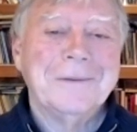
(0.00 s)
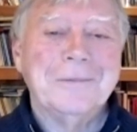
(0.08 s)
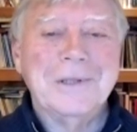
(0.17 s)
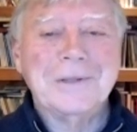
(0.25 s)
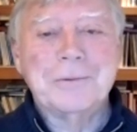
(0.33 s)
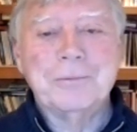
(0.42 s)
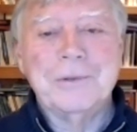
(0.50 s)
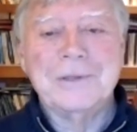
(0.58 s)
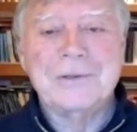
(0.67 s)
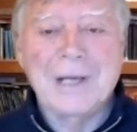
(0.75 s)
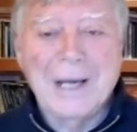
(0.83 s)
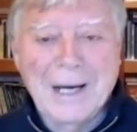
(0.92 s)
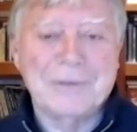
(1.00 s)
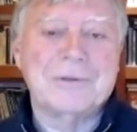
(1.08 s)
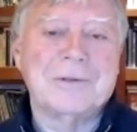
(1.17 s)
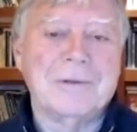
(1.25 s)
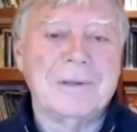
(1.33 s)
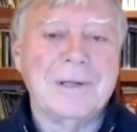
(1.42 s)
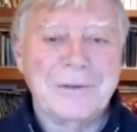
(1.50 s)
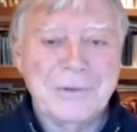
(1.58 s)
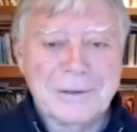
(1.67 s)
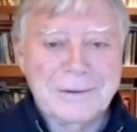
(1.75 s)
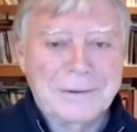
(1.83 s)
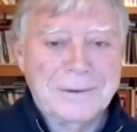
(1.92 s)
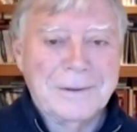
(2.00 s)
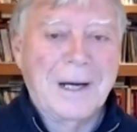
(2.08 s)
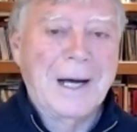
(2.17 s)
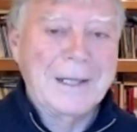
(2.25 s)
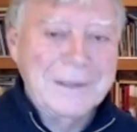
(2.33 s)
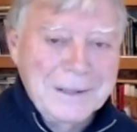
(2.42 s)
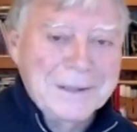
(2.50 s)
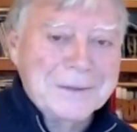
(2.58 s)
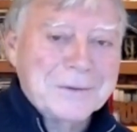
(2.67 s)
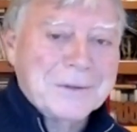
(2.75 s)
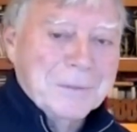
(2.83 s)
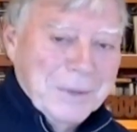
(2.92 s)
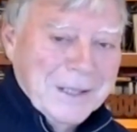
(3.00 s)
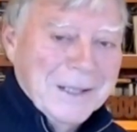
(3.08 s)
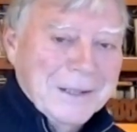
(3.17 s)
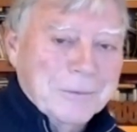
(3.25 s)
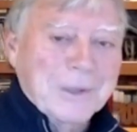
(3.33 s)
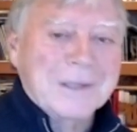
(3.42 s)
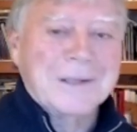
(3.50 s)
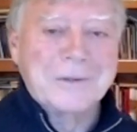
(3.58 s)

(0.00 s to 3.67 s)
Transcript: which was astrological ideas to begin with.